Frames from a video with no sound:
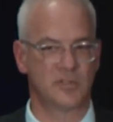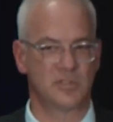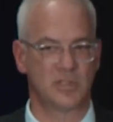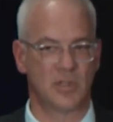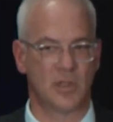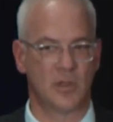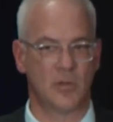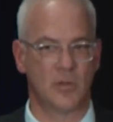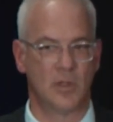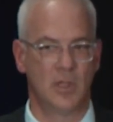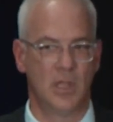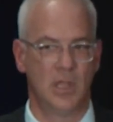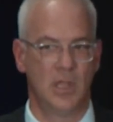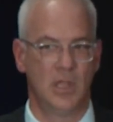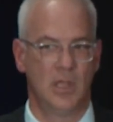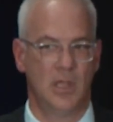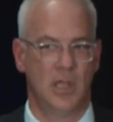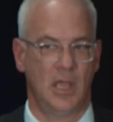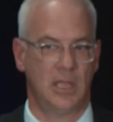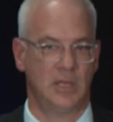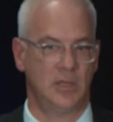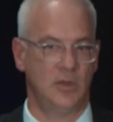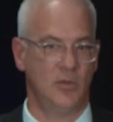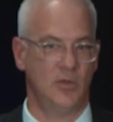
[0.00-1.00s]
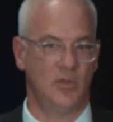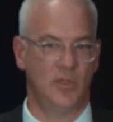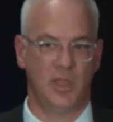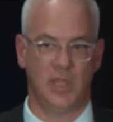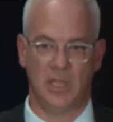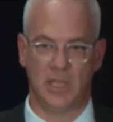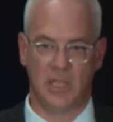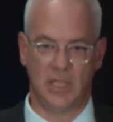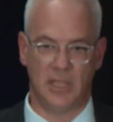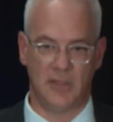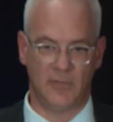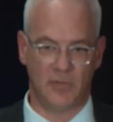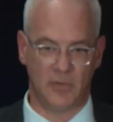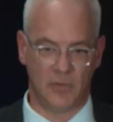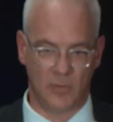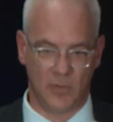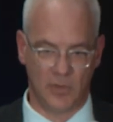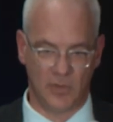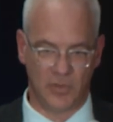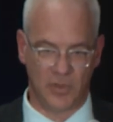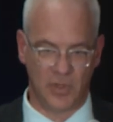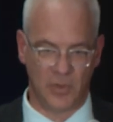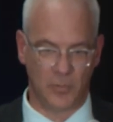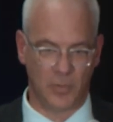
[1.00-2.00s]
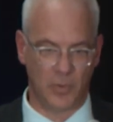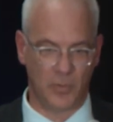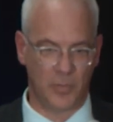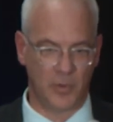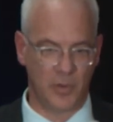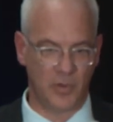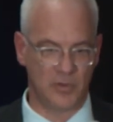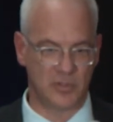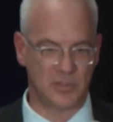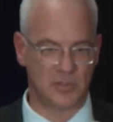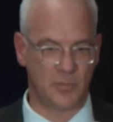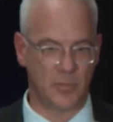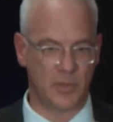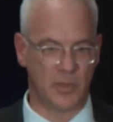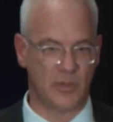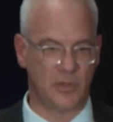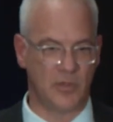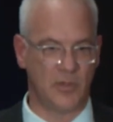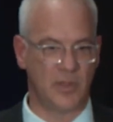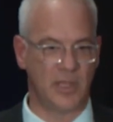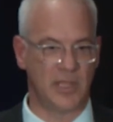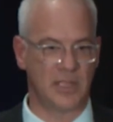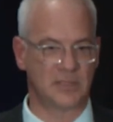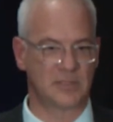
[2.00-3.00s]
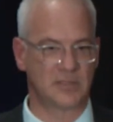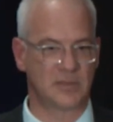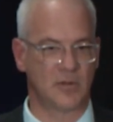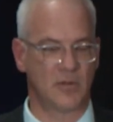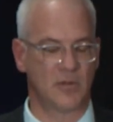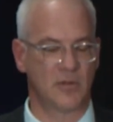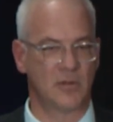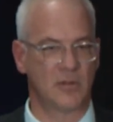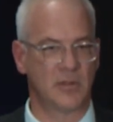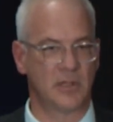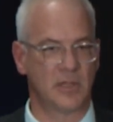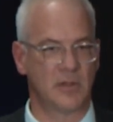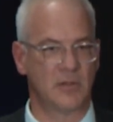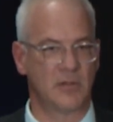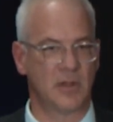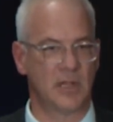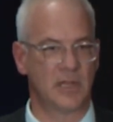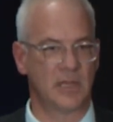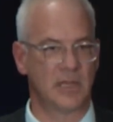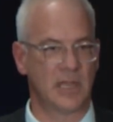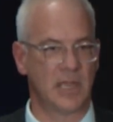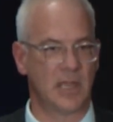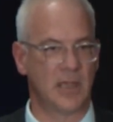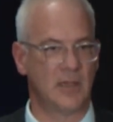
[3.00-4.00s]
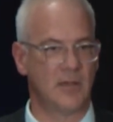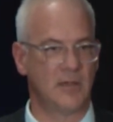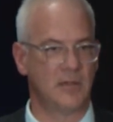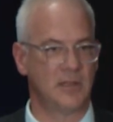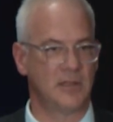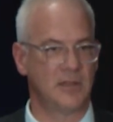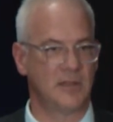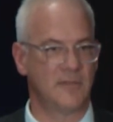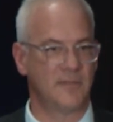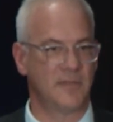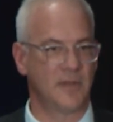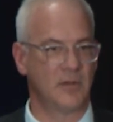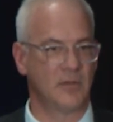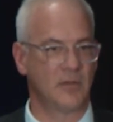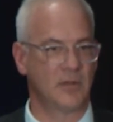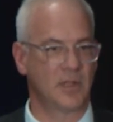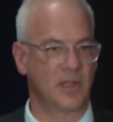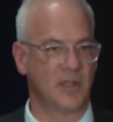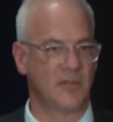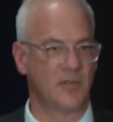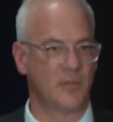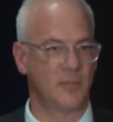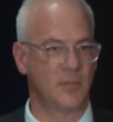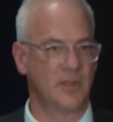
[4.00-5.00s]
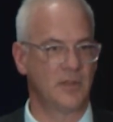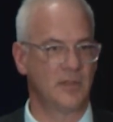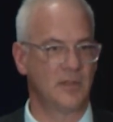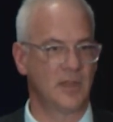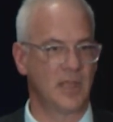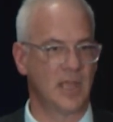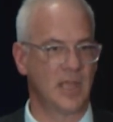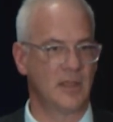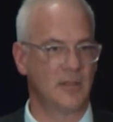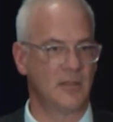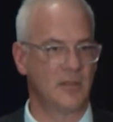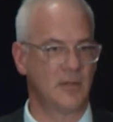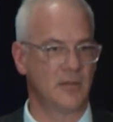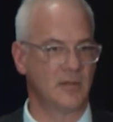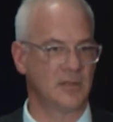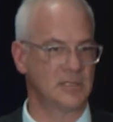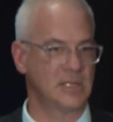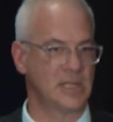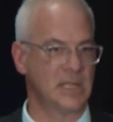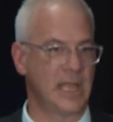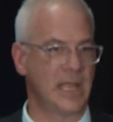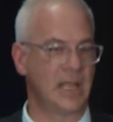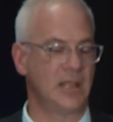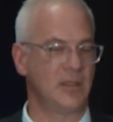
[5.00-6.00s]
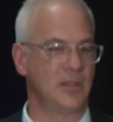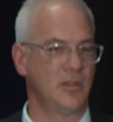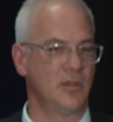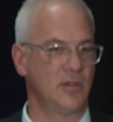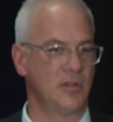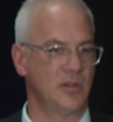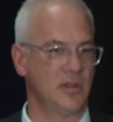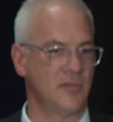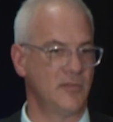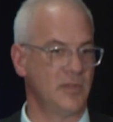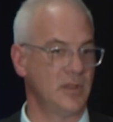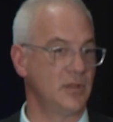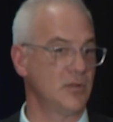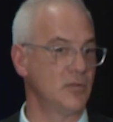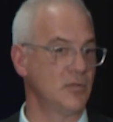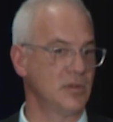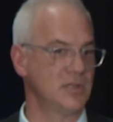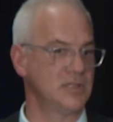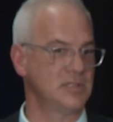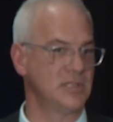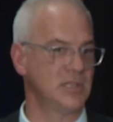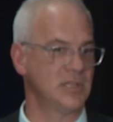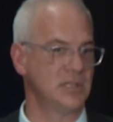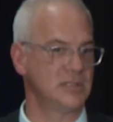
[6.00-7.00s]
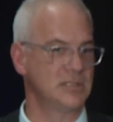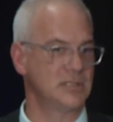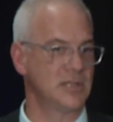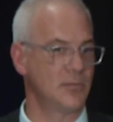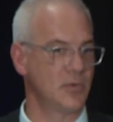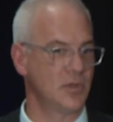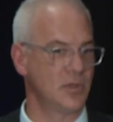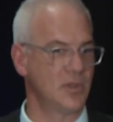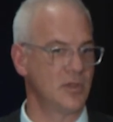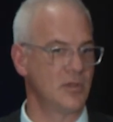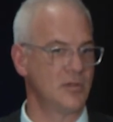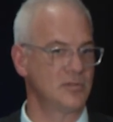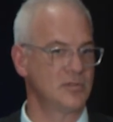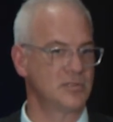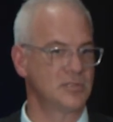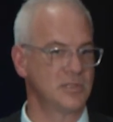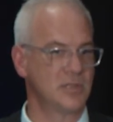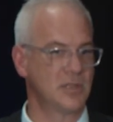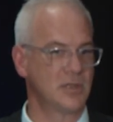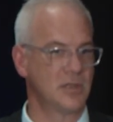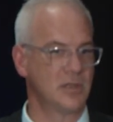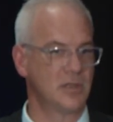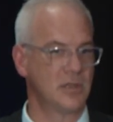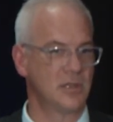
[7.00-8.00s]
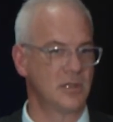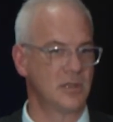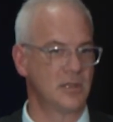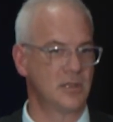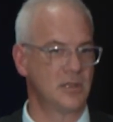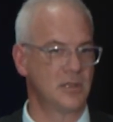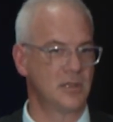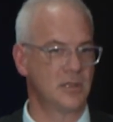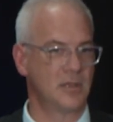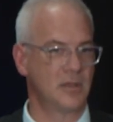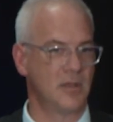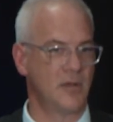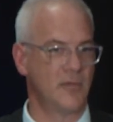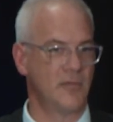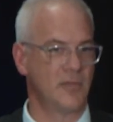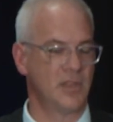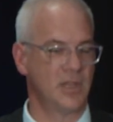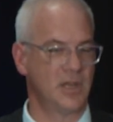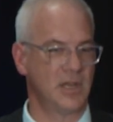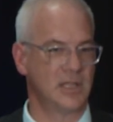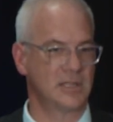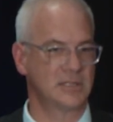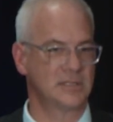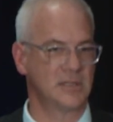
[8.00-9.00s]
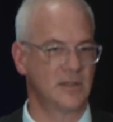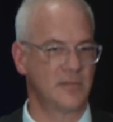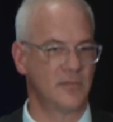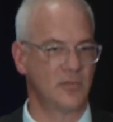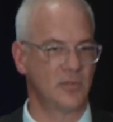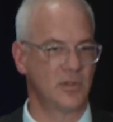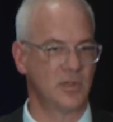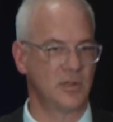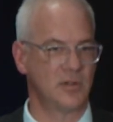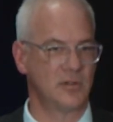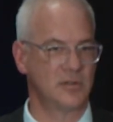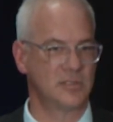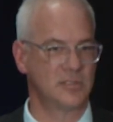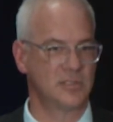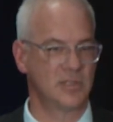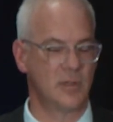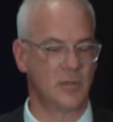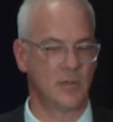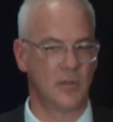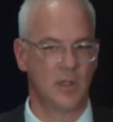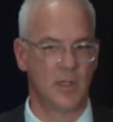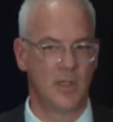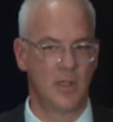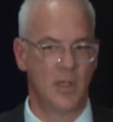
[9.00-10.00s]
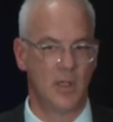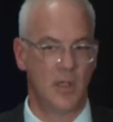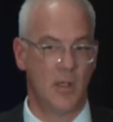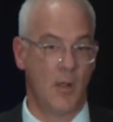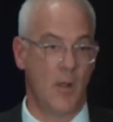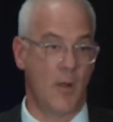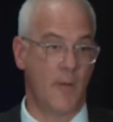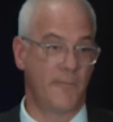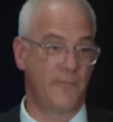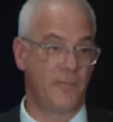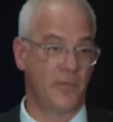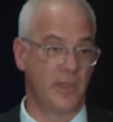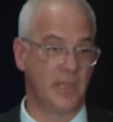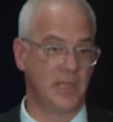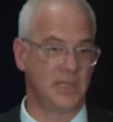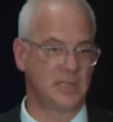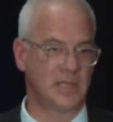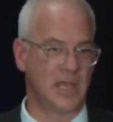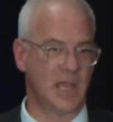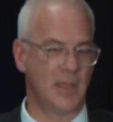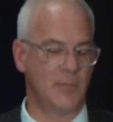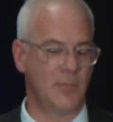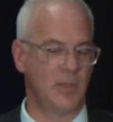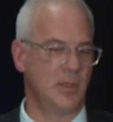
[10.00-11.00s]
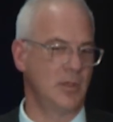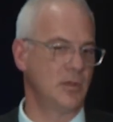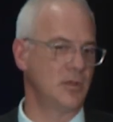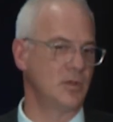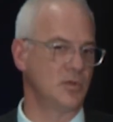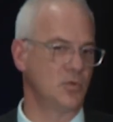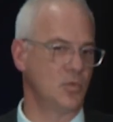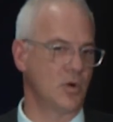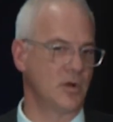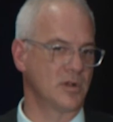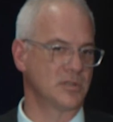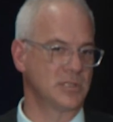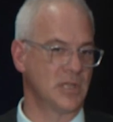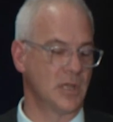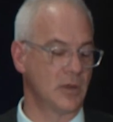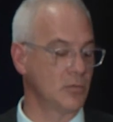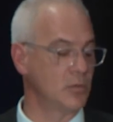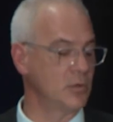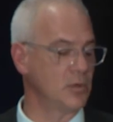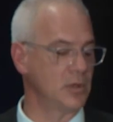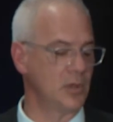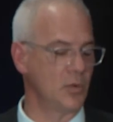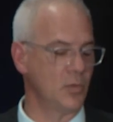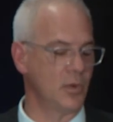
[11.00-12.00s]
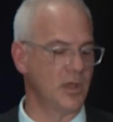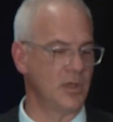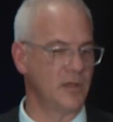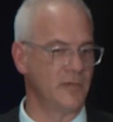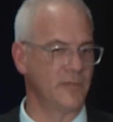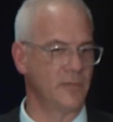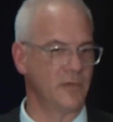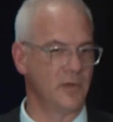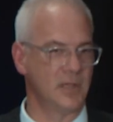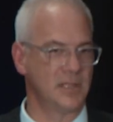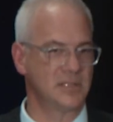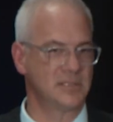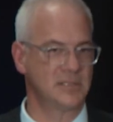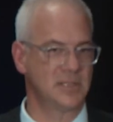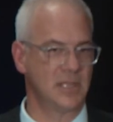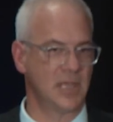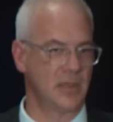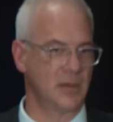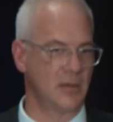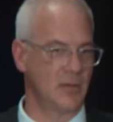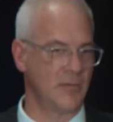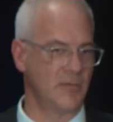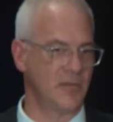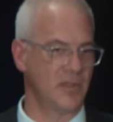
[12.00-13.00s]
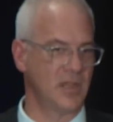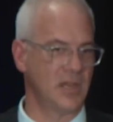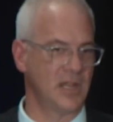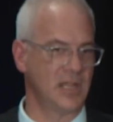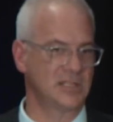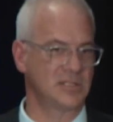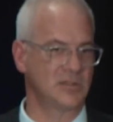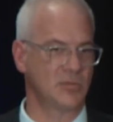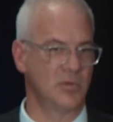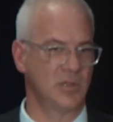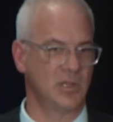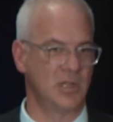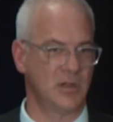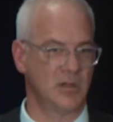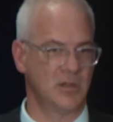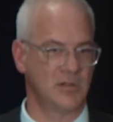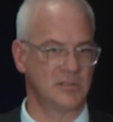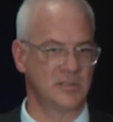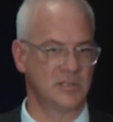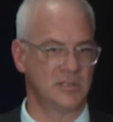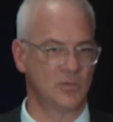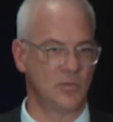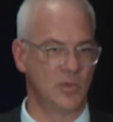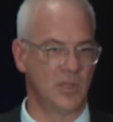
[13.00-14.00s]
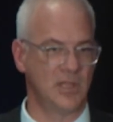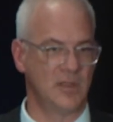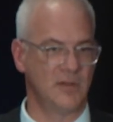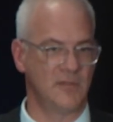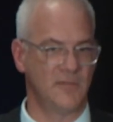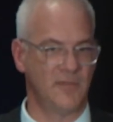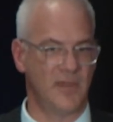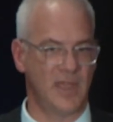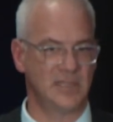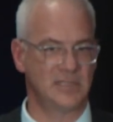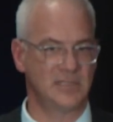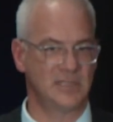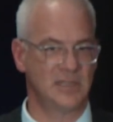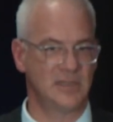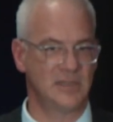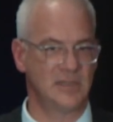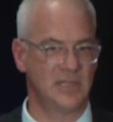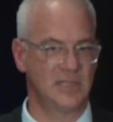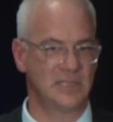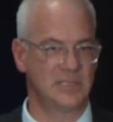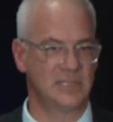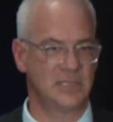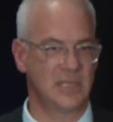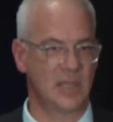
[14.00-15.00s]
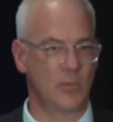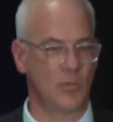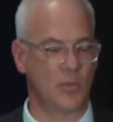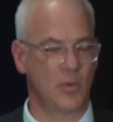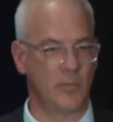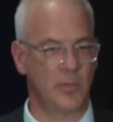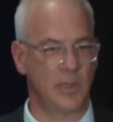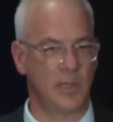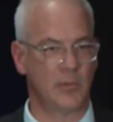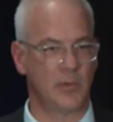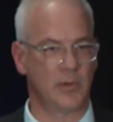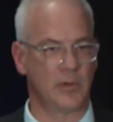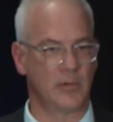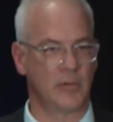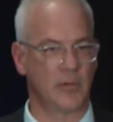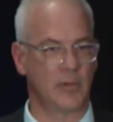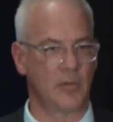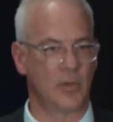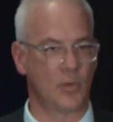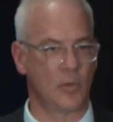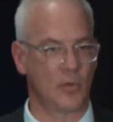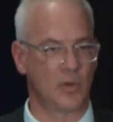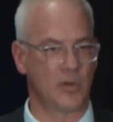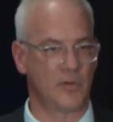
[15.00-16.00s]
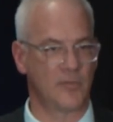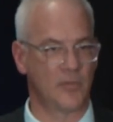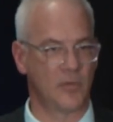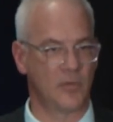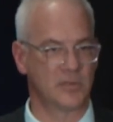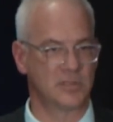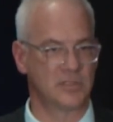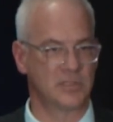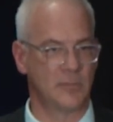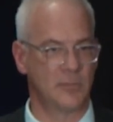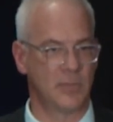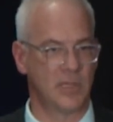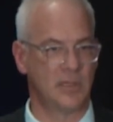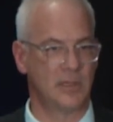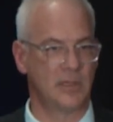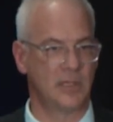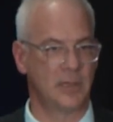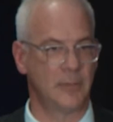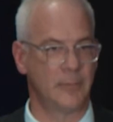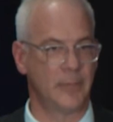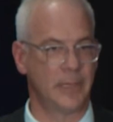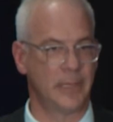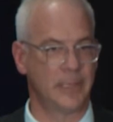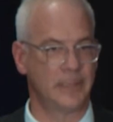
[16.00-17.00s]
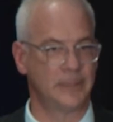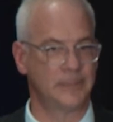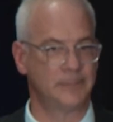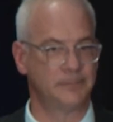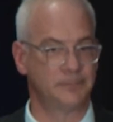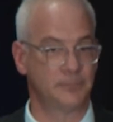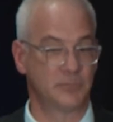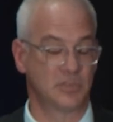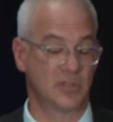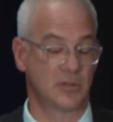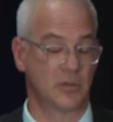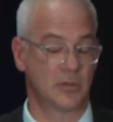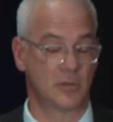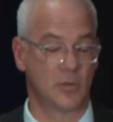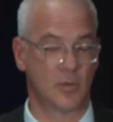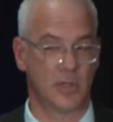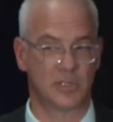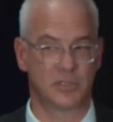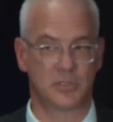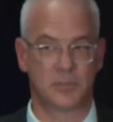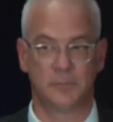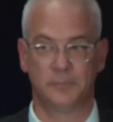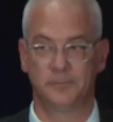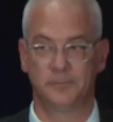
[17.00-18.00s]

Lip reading: So I do think even with the proposed bill that's currently right now in the federal government that there is a likelihood of increasing some of those over the next several years. So hopefully timing, it works out really well for us that over the next 3 years as we invest in this that we'll be able to grow the workforce to meet the demand. It's a good question.